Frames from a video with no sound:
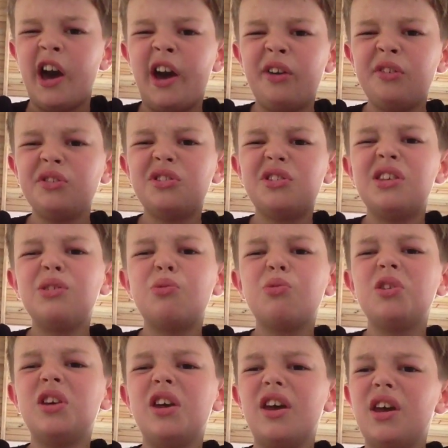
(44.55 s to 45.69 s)
I don't think
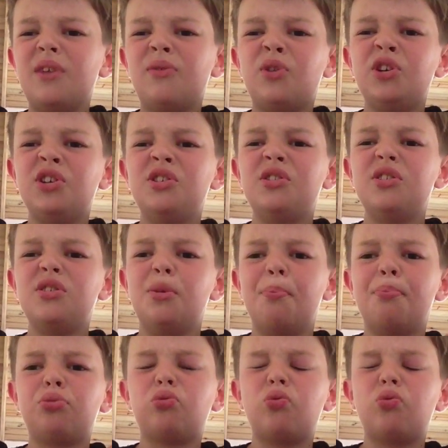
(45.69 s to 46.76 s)
we ever did the